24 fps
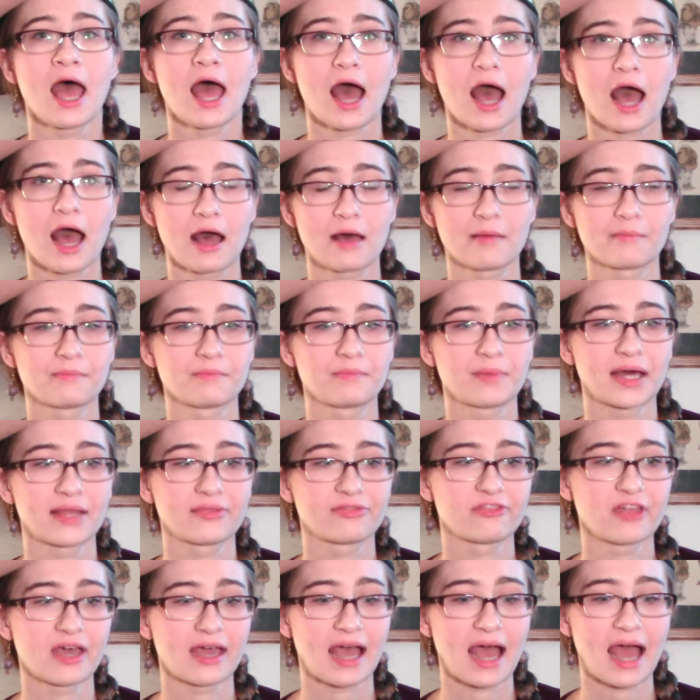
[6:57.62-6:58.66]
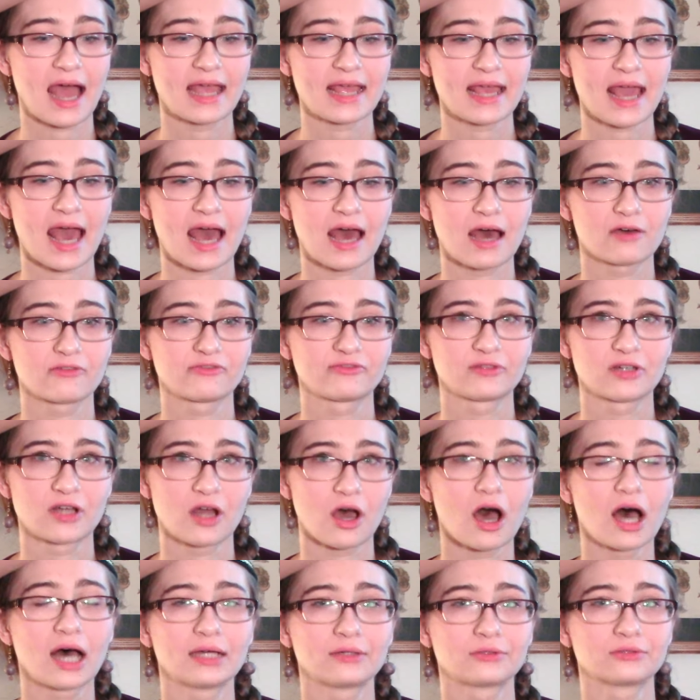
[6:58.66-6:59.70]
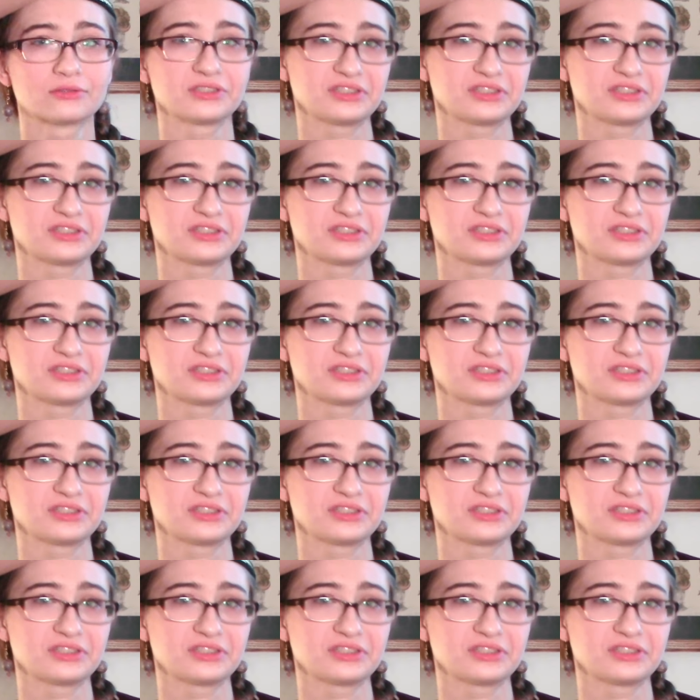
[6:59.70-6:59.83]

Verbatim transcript: um, but that I have not